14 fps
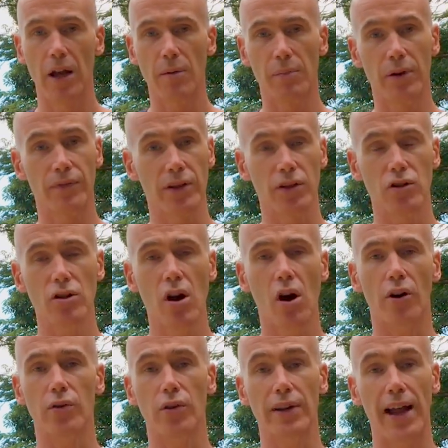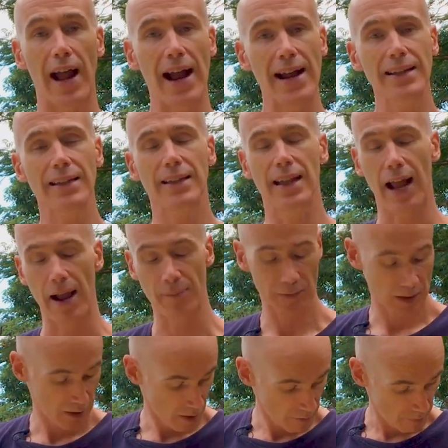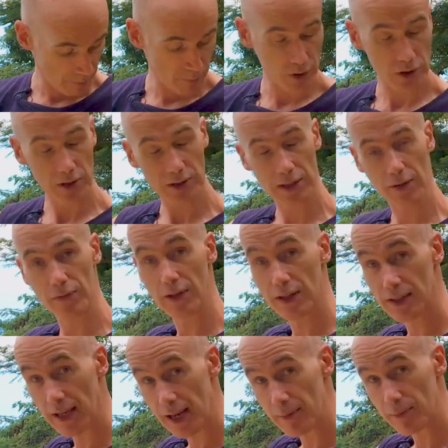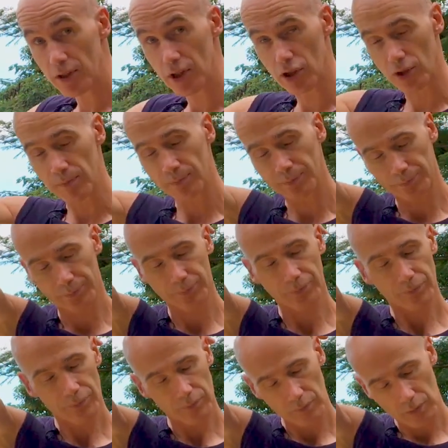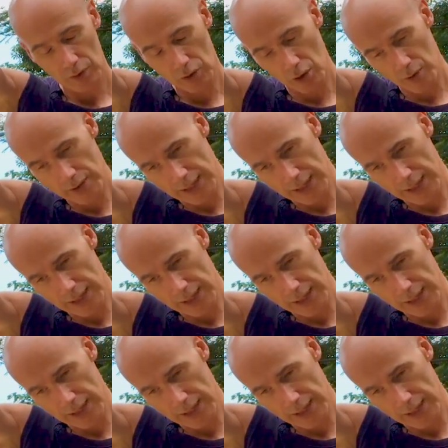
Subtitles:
But if it's not, you can add to that by putting yourself in the same position, going